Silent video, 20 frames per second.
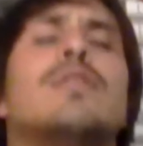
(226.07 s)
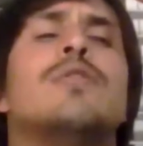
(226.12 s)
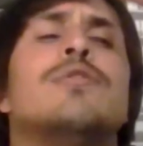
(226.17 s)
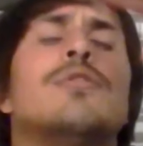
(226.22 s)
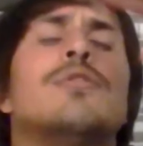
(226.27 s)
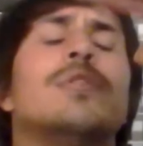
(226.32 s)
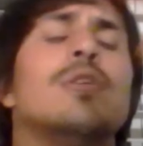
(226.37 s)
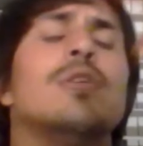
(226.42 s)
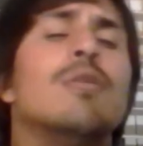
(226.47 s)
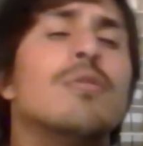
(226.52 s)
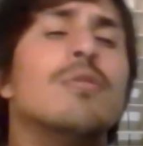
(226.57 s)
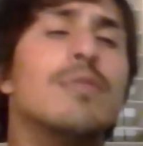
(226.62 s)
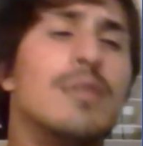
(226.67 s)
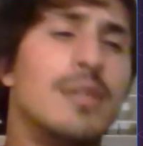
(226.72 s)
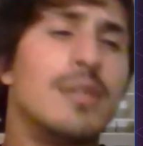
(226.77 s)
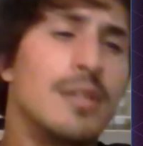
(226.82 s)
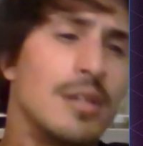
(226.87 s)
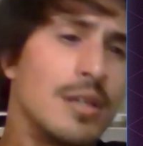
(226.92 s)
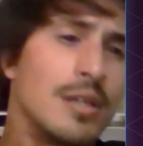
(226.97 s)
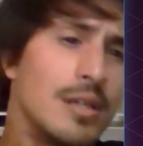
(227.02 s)

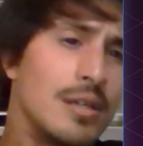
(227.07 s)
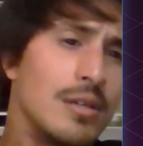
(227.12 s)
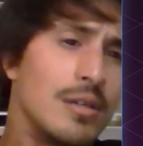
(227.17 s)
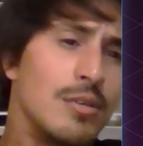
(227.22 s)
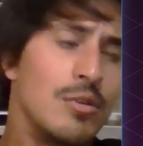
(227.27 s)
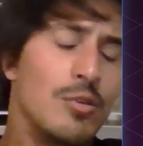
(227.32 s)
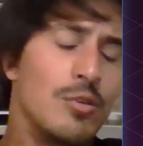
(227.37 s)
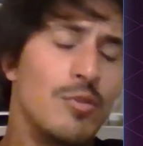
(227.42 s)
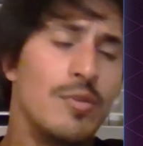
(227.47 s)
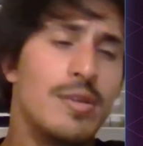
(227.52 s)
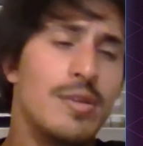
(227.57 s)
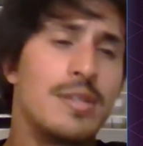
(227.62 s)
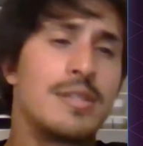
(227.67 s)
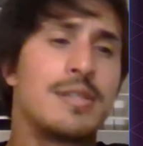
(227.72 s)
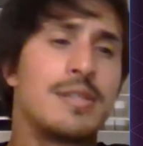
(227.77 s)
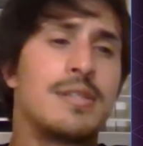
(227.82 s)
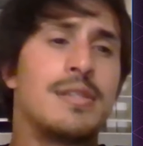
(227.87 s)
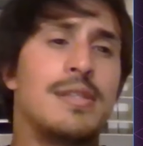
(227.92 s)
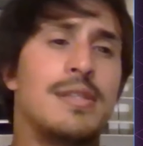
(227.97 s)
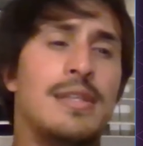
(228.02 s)
Duryodhana, who
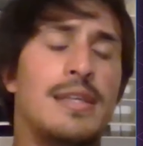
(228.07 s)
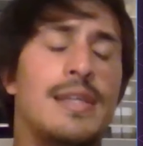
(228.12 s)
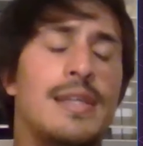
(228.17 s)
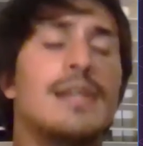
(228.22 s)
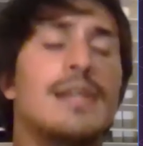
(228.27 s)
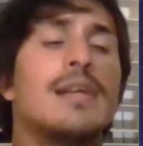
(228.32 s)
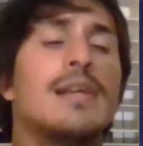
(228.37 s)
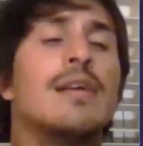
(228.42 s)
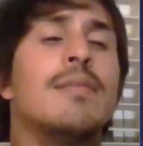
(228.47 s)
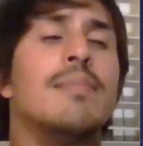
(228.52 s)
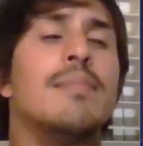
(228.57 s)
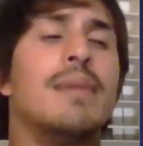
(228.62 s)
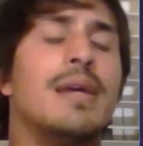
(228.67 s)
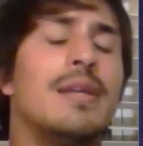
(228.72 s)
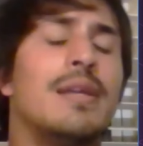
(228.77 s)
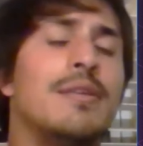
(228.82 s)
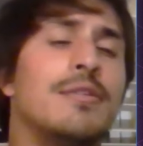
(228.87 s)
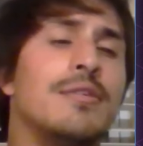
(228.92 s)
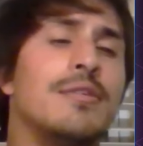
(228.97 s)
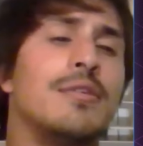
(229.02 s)
is the
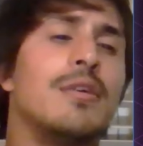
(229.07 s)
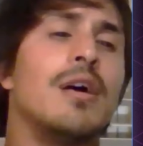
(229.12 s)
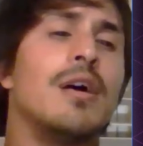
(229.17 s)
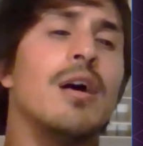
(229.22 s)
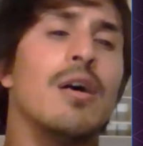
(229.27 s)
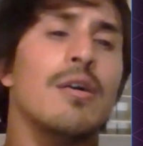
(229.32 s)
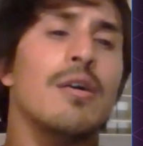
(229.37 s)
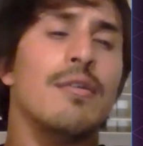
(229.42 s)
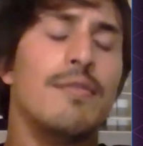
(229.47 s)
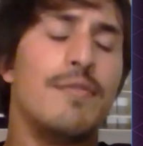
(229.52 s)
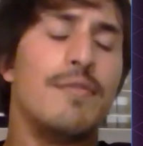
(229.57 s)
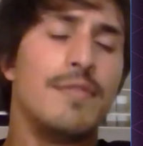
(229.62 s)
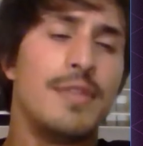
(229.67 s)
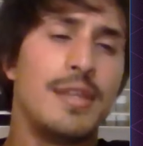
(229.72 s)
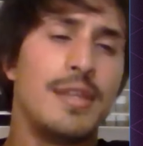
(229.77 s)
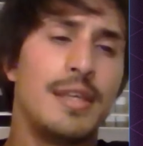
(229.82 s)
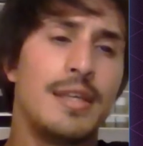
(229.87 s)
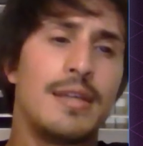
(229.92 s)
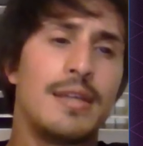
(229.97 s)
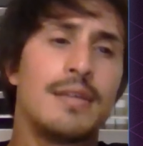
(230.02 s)
commander of
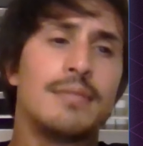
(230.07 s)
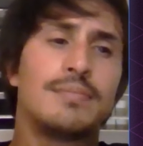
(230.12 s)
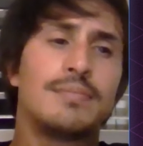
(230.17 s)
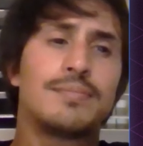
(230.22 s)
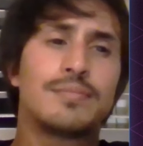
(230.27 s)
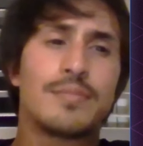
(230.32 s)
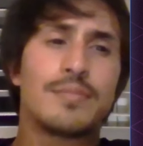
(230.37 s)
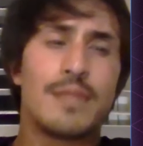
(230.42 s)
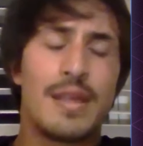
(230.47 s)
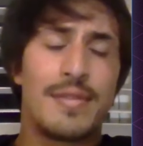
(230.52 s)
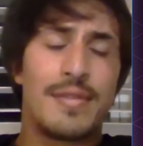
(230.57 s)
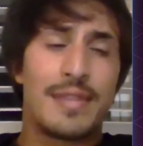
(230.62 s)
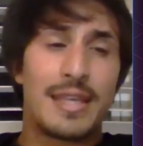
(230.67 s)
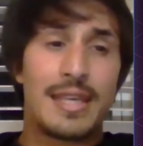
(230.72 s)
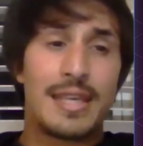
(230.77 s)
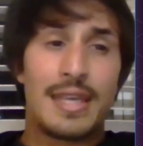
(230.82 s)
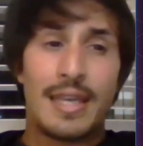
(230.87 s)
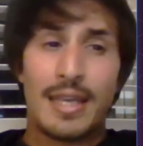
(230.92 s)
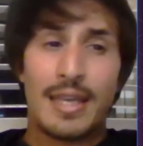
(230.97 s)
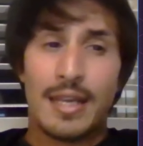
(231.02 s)
and the
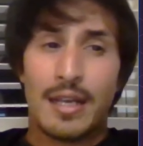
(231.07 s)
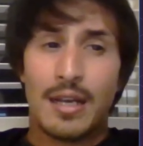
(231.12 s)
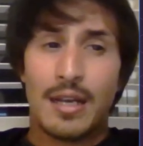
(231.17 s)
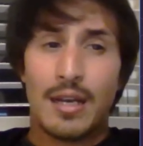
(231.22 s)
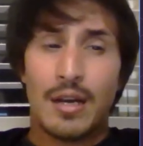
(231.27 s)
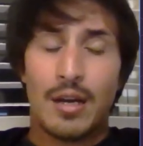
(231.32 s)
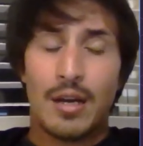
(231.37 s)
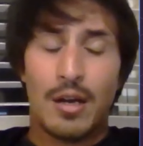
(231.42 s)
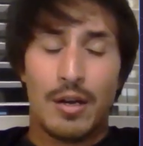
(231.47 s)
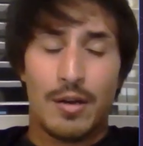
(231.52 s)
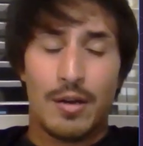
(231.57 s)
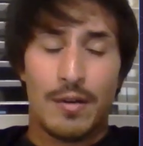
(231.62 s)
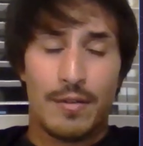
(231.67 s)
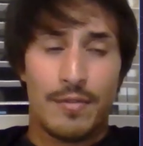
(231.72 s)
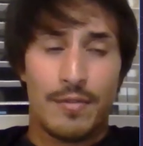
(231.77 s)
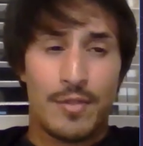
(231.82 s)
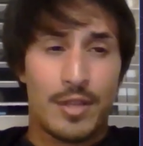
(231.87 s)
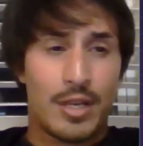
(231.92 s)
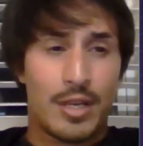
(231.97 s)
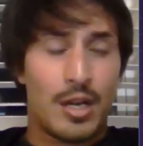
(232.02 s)
king
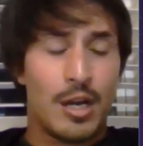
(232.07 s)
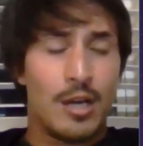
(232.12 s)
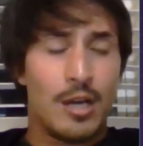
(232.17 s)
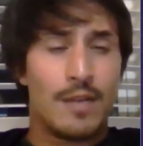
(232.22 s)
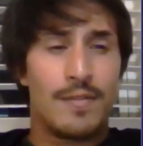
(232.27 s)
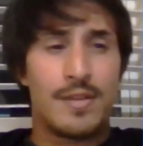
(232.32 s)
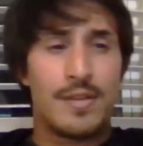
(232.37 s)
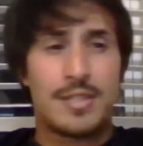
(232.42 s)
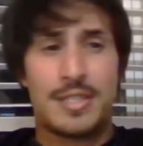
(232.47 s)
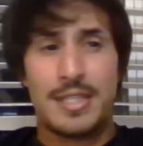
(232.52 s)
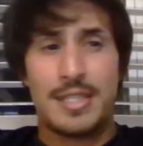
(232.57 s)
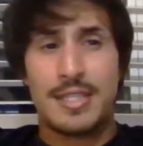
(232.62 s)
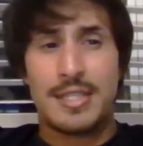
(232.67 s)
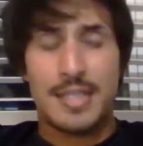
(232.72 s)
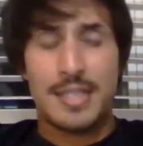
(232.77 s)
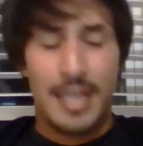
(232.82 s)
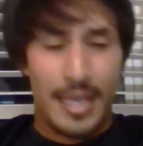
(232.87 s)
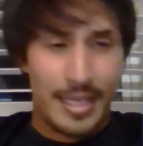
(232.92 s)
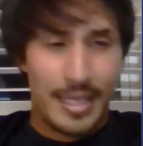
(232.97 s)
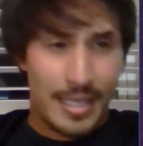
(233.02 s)
of the Kauravas,
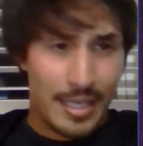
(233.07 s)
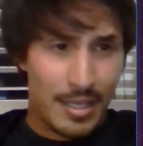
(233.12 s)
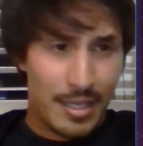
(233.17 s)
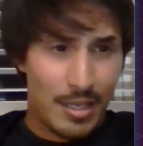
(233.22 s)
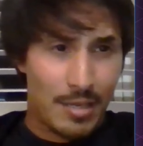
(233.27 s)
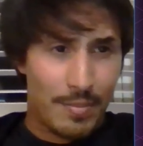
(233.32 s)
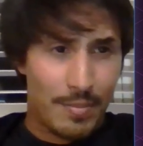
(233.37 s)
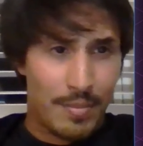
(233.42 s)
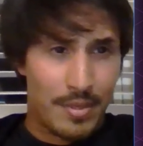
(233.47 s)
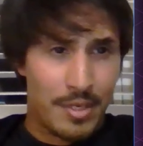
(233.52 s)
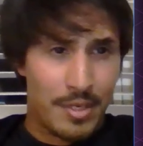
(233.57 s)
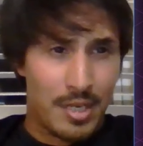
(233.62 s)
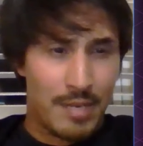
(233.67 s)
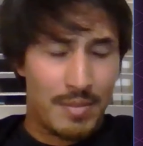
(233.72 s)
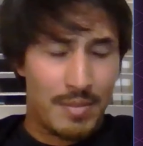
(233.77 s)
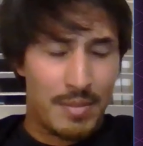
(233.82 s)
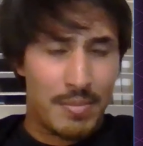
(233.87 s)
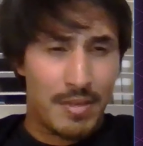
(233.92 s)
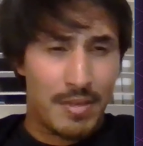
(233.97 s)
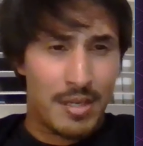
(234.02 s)
he's ganging up on
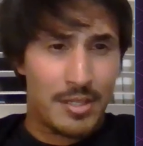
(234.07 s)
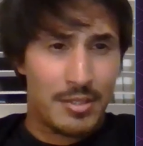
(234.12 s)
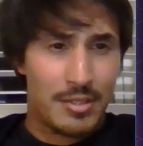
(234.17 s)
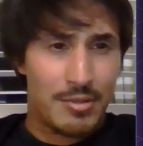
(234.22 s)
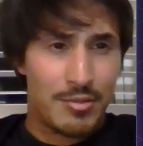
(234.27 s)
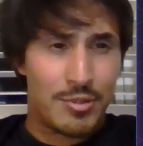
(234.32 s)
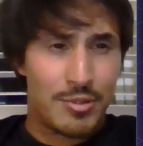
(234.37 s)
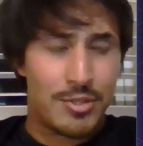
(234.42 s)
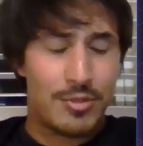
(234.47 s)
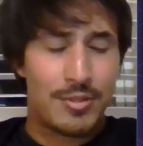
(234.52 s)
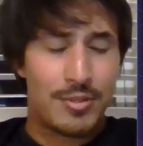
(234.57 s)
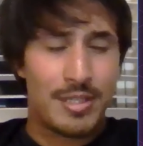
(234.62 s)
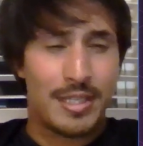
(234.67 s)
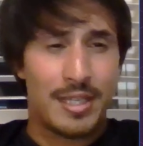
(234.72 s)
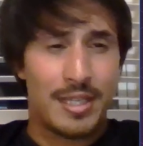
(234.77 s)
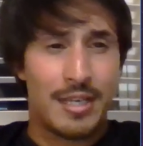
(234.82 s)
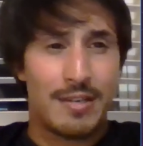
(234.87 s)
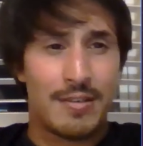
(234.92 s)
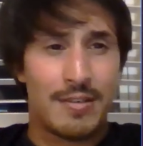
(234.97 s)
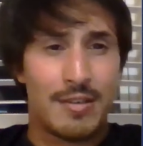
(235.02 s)
Abhimanyu,
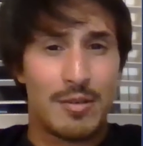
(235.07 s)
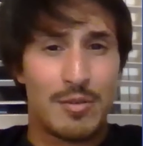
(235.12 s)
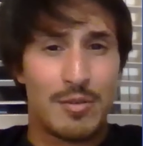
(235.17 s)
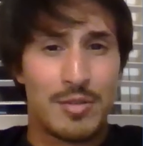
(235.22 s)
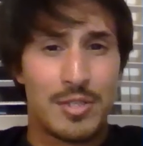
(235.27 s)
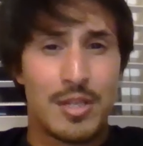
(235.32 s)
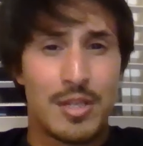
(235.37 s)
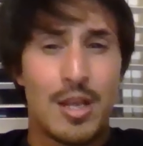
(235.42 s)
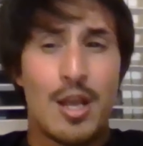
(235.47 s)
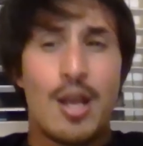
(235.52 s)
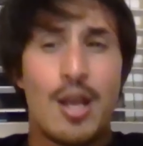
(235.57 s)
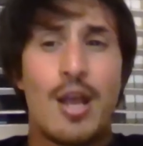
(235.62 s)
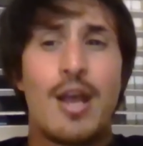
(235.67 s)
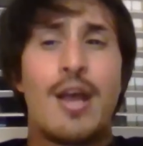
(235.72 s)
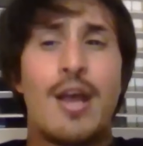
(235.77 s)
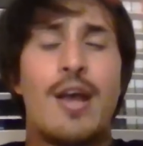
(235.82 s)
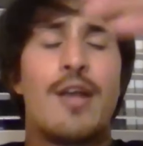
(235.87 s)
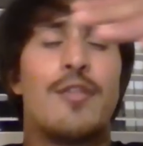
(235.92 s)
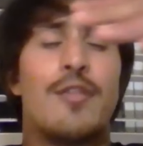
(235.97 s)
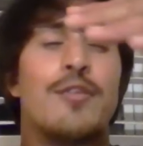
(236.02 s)
shooting arrows.
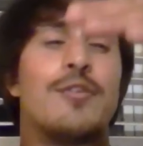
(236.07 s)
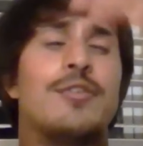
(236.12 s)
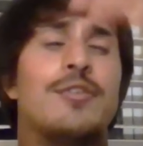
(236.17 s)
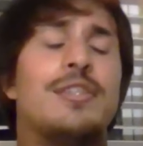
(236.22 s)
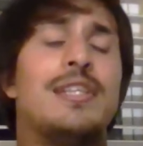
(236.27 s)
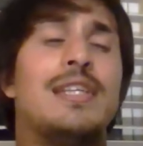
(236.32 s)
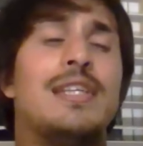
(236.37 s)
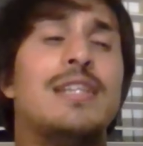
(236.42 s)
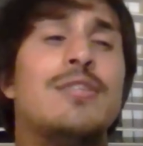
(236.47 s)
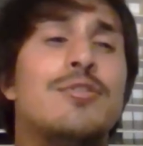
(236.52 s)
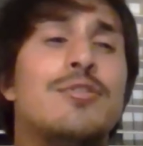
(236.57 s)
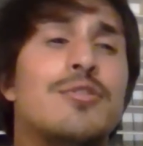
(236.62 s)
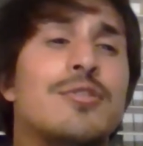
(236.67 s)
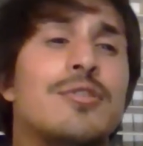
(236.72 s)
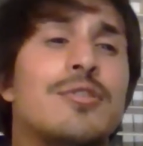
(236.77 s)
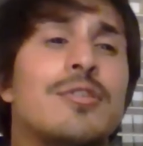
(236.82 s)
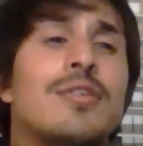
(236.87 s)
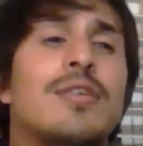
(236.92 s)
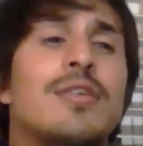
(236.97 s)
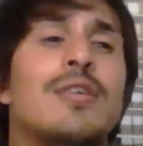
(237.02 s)
Their
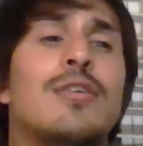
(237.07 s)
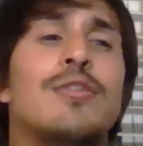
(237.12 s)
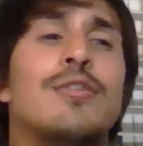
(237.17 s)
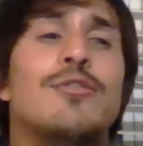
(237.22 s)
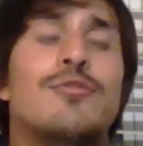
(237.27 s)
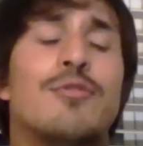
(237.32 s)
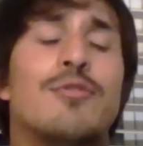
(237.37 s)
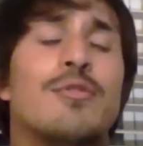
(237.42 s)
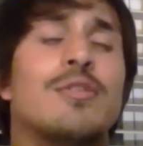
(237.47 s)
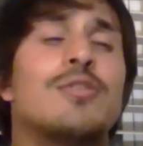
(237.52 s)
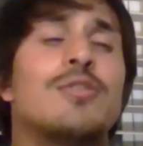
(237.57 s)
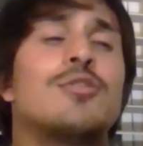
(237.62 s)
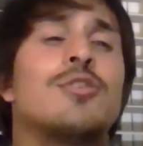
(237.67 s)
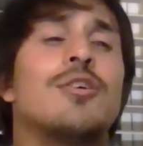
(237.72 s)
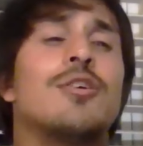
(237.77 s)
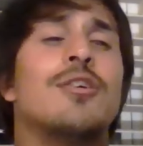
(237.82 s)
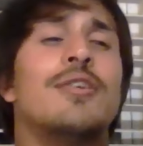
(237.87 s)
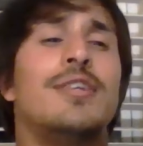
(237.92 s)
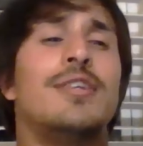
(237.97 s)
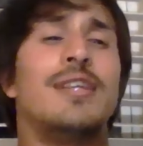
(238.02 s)
teacher,
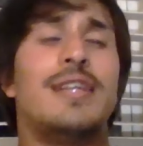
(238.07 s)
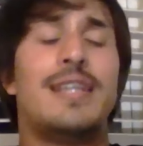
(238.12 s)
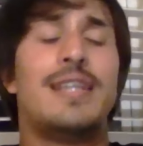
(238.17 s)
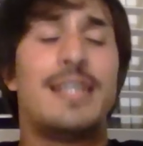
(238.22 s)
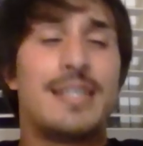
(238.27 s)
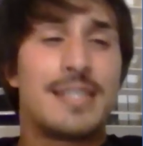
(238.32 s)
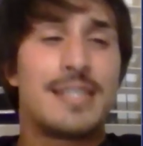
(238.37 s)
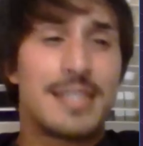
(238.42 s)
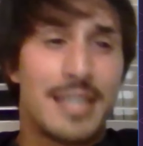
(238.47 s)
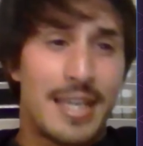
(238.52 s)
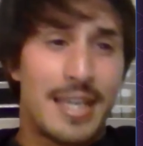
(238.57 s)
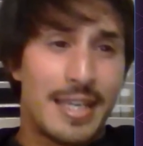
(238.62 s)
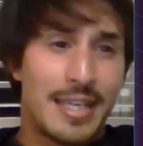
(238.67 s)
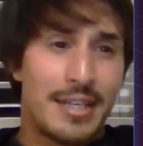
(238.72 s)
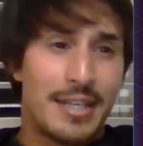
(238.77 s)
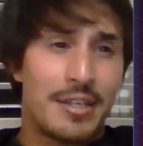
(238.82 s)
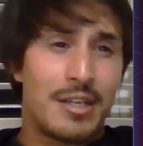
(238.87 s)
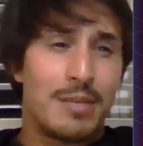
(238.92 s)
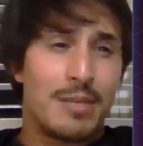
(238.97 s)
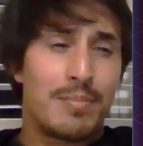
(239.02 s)
Dronacharya, he's
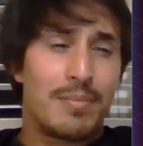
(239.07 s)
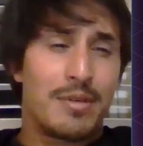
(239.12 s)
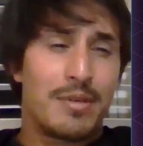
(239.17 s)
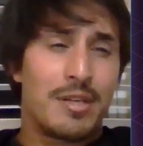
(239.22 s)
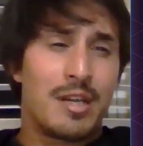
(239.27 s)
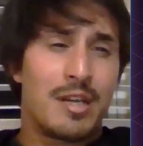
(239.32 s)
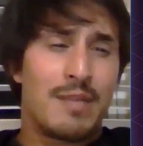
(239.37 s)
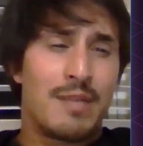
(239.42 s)
ganging up on